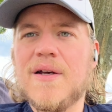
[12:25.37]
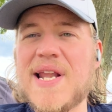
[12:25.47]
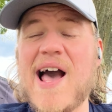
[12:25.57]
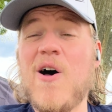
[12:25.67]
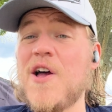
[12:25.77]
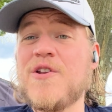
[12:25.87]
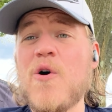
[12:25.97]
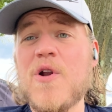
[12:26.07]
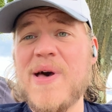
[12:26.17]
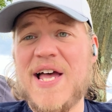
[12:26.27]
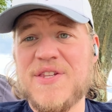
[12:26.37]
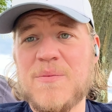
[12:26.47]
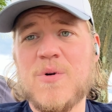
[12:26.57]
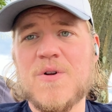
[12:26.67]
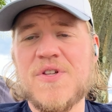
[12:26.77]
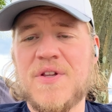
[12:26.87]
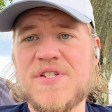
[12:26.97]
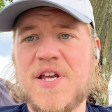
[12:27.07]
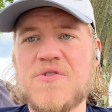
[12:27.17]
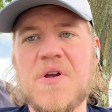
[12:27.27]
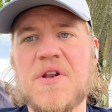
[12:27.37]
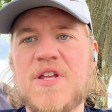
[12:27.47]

Now, a note about that personalization,